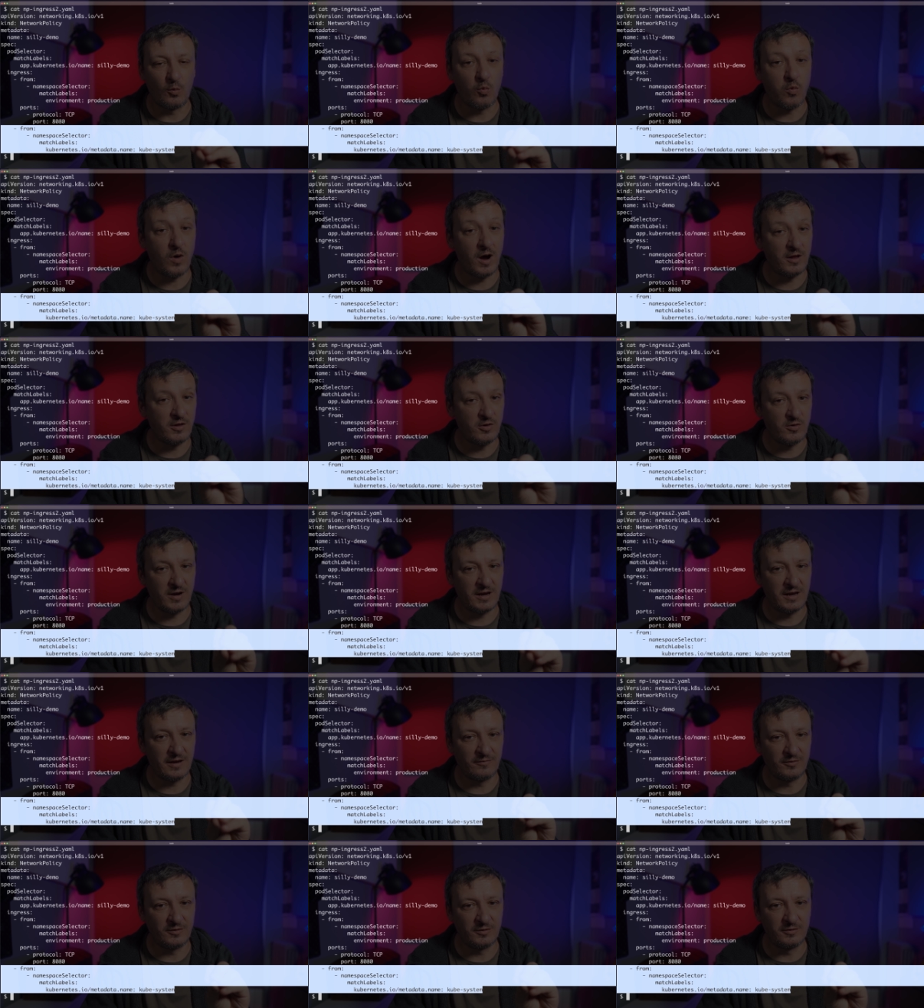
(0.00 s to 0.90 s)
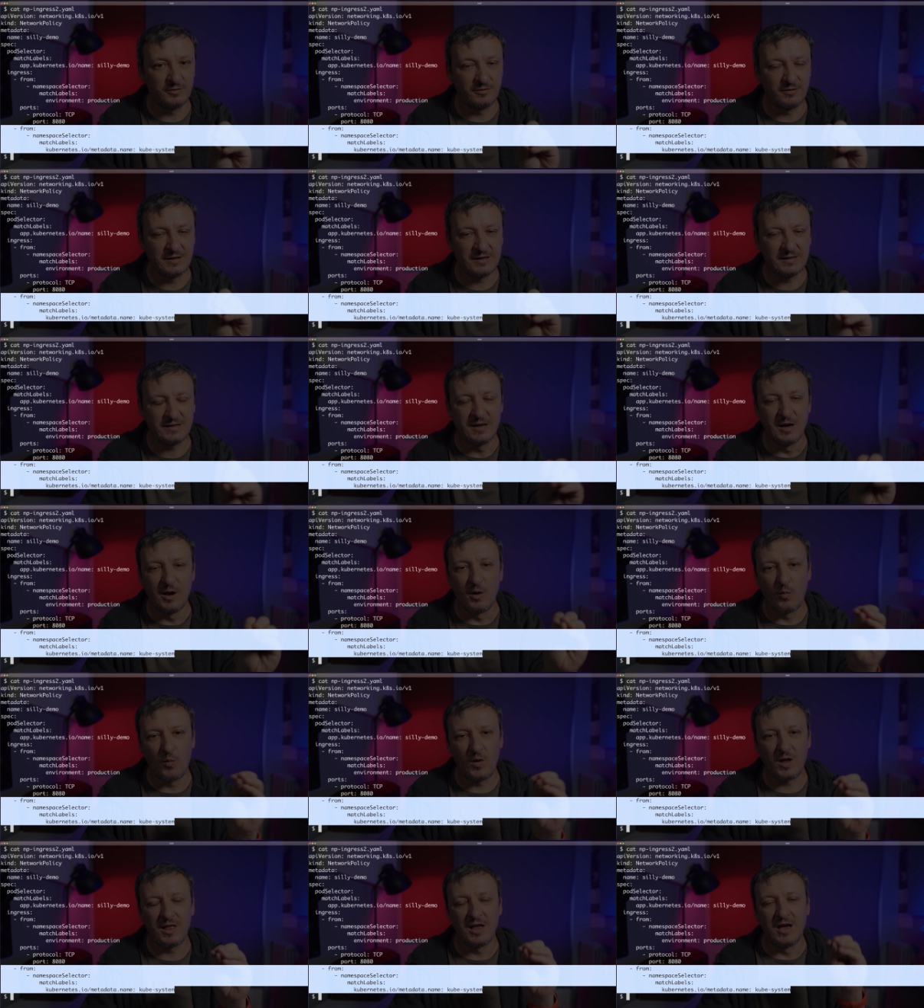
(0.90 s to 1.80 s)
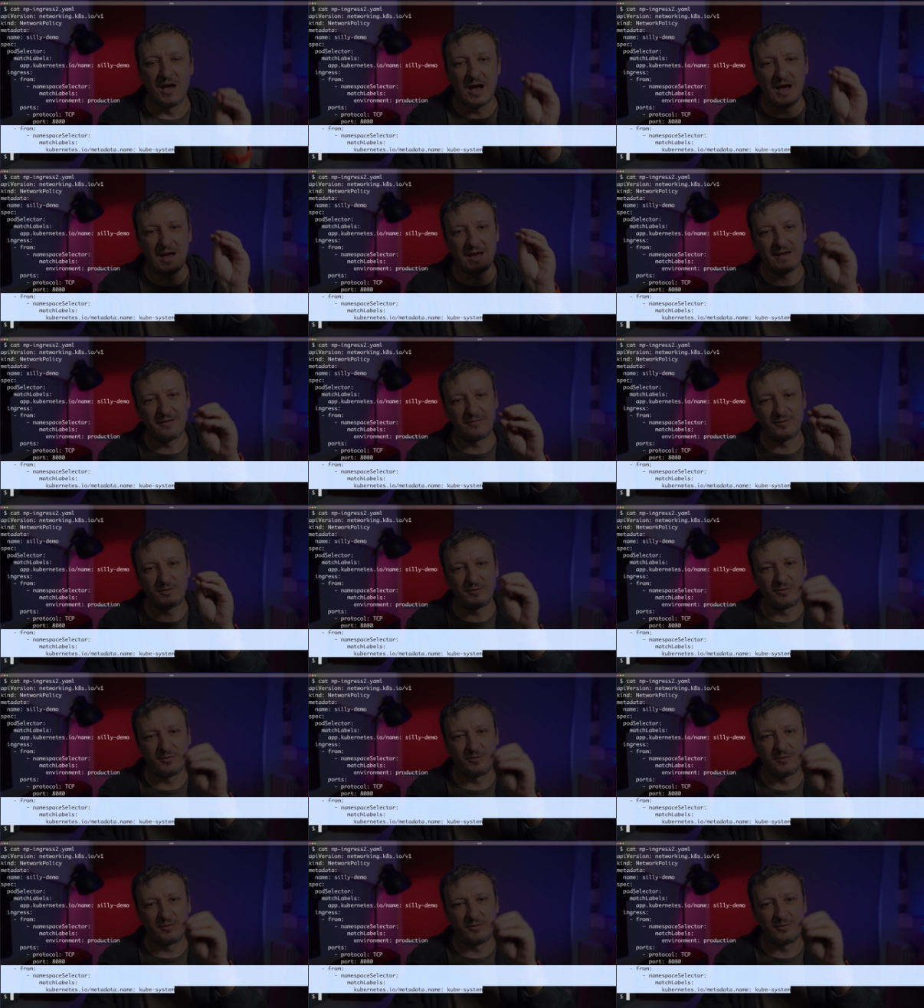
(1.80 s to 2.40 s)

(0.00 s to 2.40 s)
why do I have to do that? Well, I have